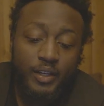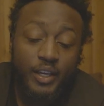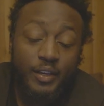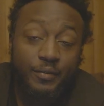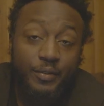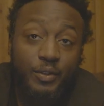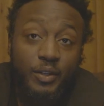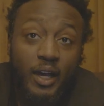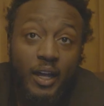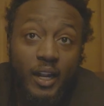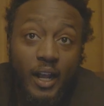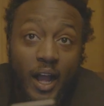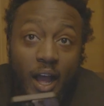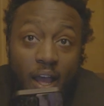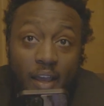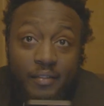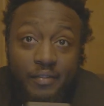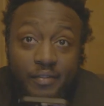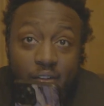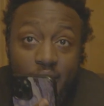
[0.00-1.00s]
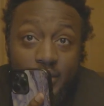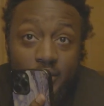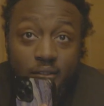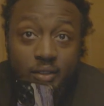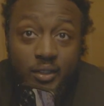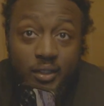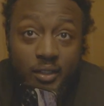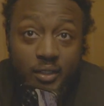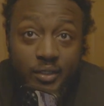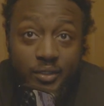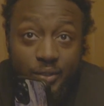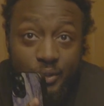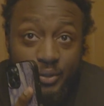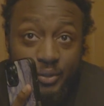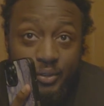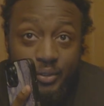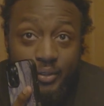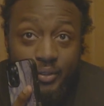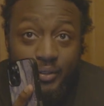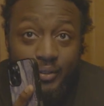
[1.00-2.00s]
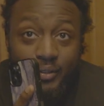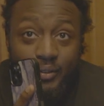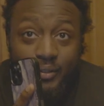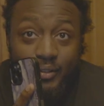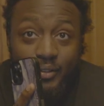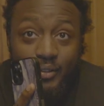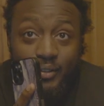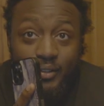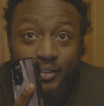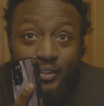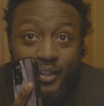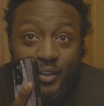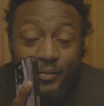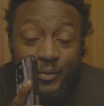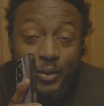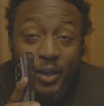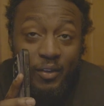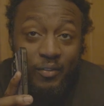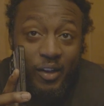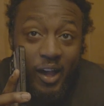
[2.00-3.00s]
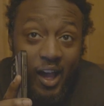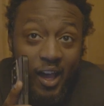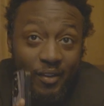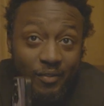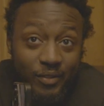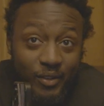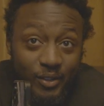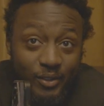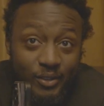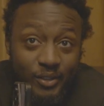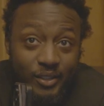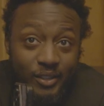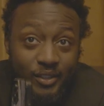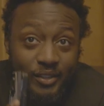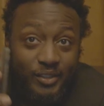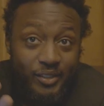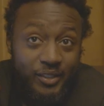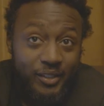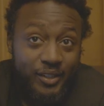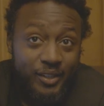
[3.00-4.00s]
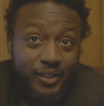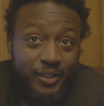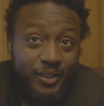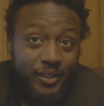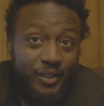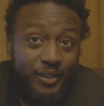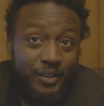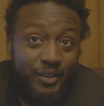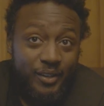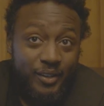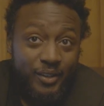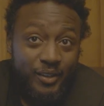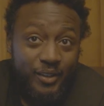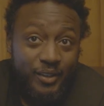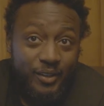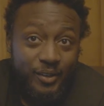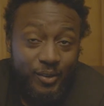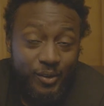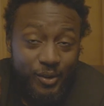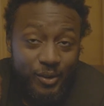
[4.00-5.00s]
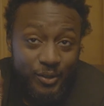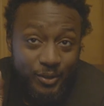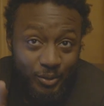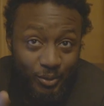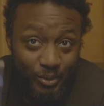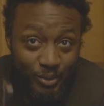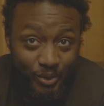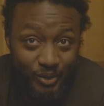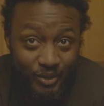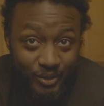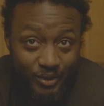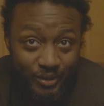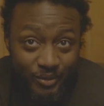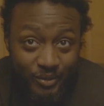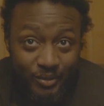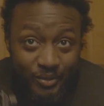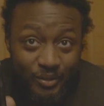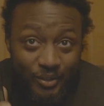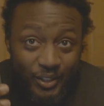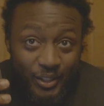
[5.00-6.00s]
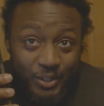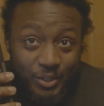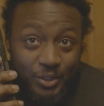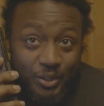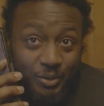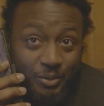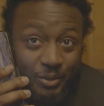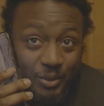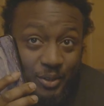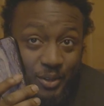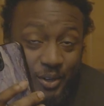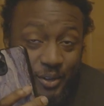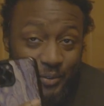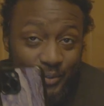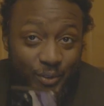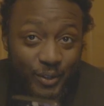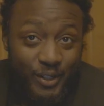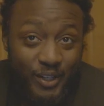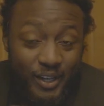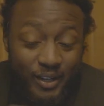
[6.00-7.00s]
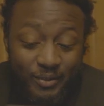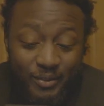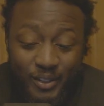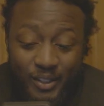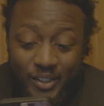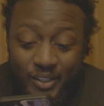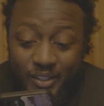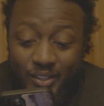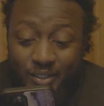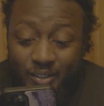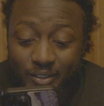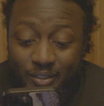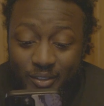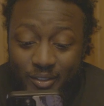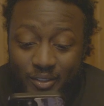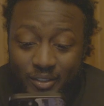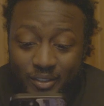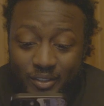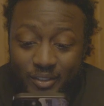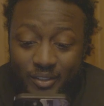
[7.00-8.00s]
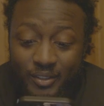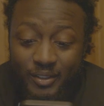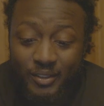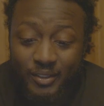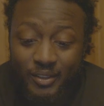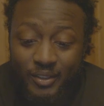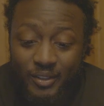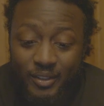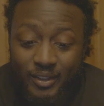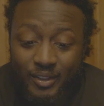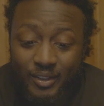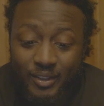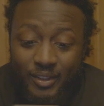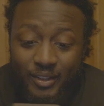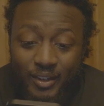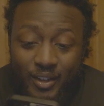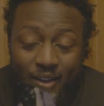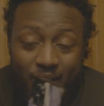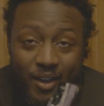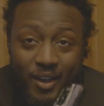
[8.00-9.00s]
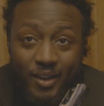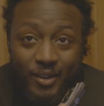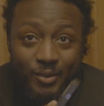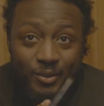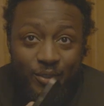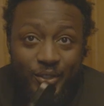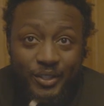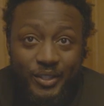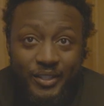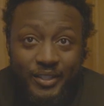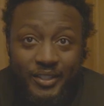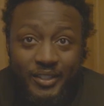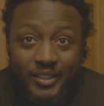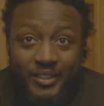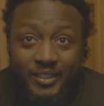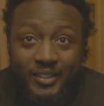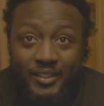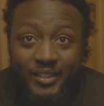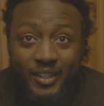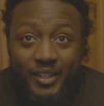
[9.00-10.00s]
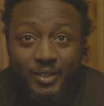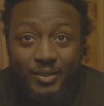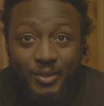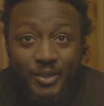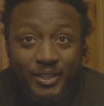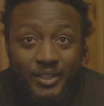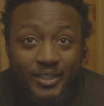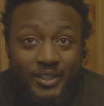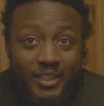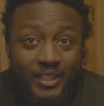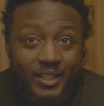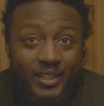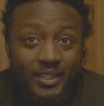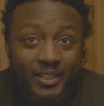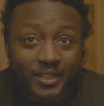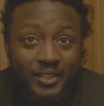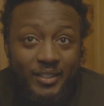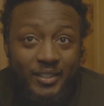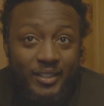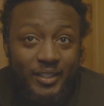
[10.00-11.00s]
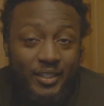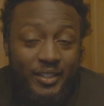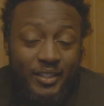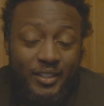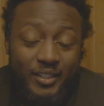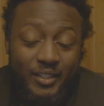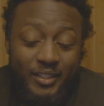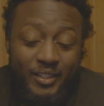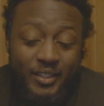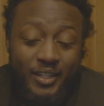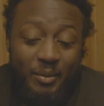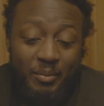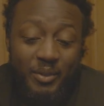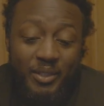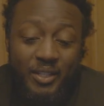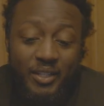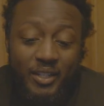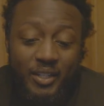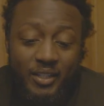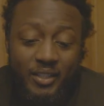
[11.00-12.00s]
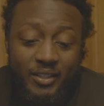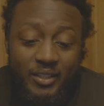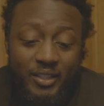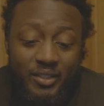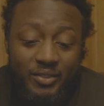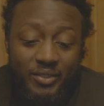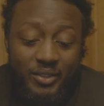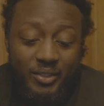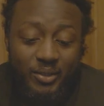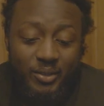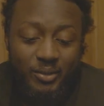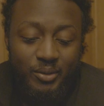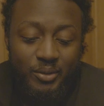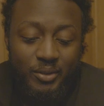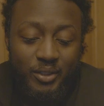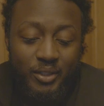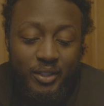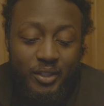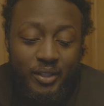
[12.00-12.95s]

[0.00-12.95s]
If you got an iPhone 6, if you have an iPhone 6 or newer, you can record 4K videos. I don't want to hear shit. I don't want to hear nothing. And then look, I'm going to tell y'all the difference too.